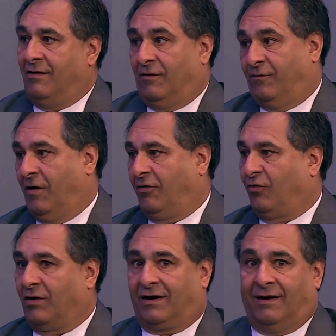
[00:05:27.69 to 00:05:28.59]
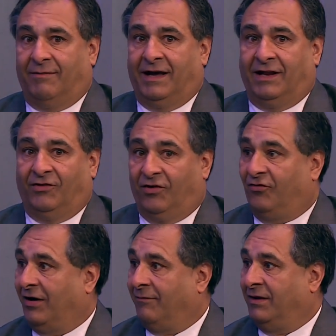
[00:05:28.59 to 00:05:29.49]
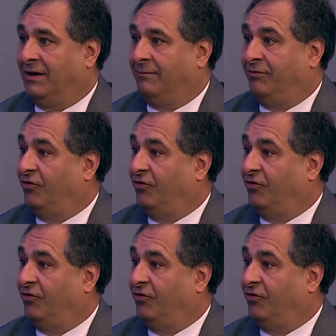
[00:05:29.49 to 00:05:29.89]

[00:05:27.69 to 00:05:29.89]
Folks want to come in and do something to